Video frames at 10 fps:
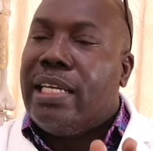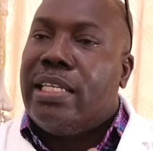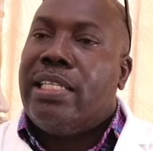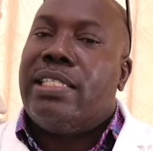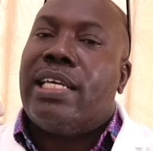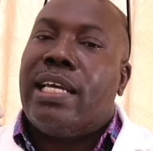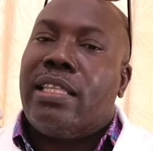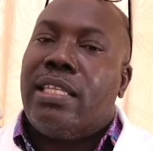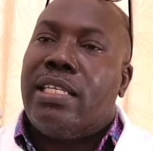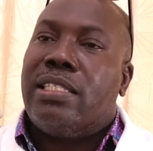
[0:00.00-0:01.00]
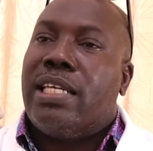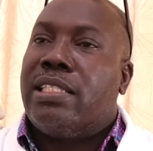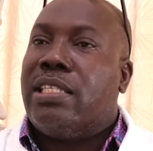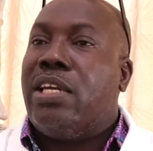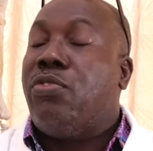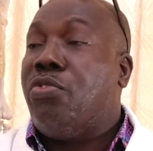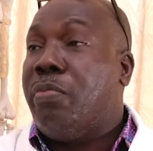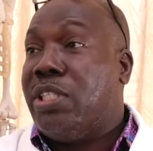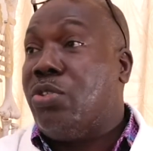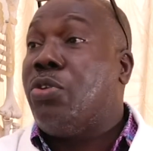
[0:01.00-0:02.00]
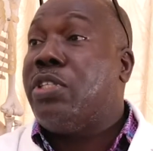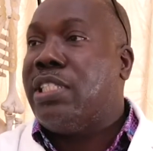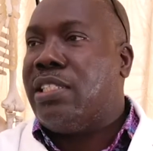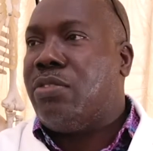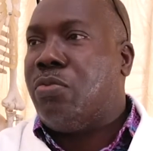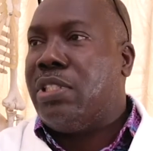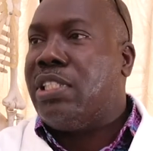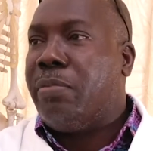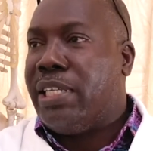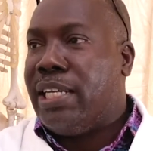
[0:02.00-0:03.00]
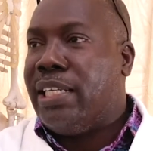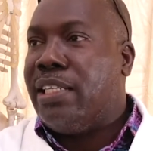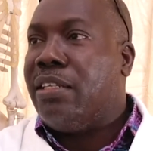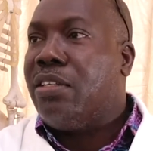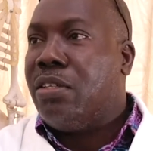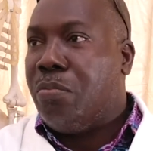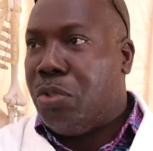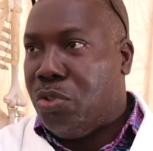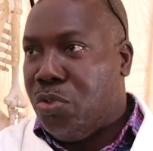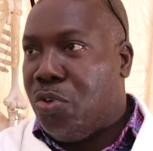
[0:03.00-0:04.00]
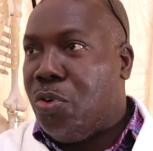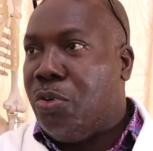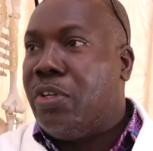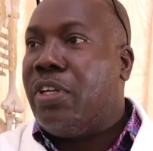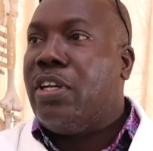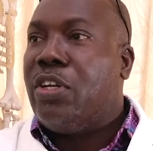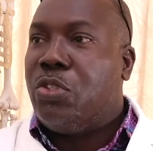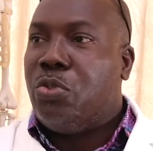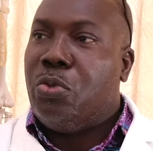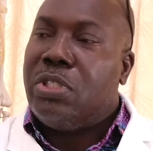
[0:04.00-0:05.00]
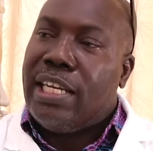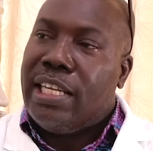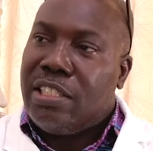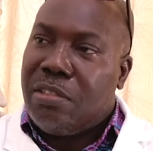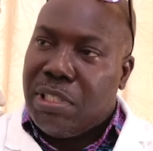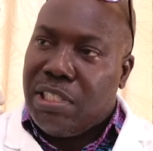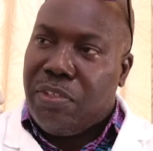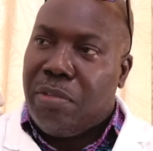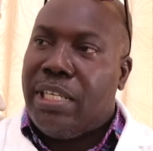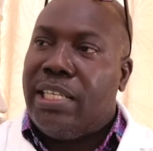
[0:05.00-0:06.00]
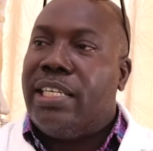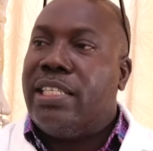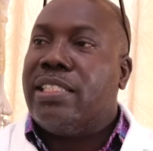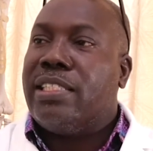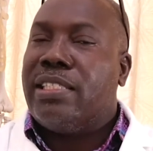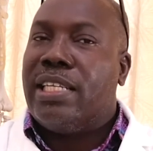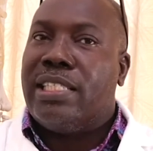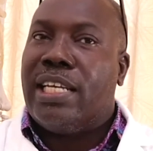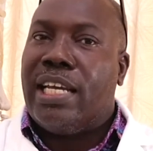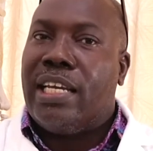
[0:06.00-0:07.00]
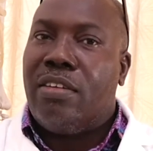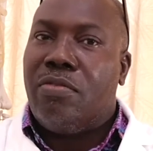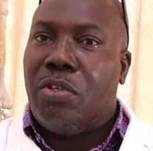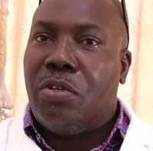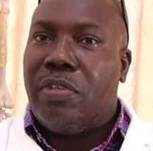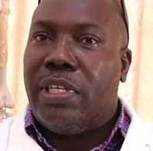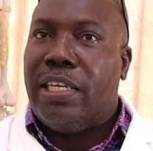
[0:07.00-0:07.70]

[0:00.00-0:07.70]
These are things that a rheumatologist would typically put you on. Mm. So those are the specific medications yeah. that are involved in